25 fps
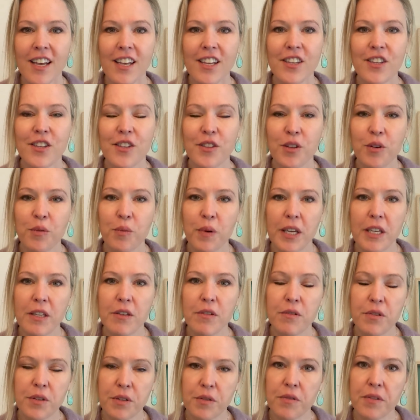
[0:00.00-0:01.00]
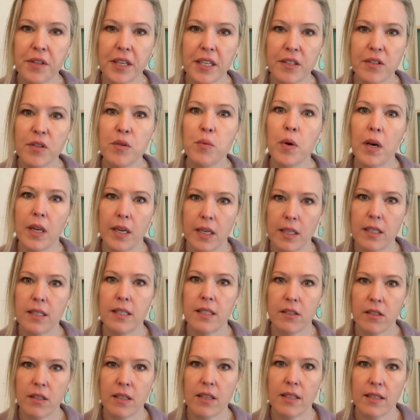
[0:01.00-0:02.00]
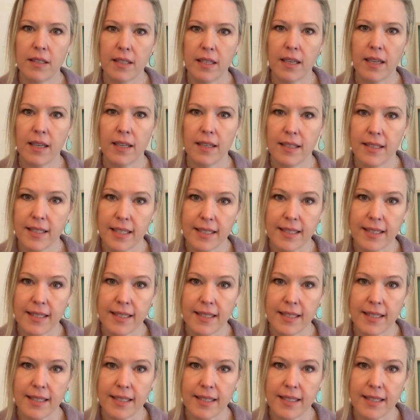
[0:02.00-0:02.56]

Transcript: the way you do things, you want to, dis- to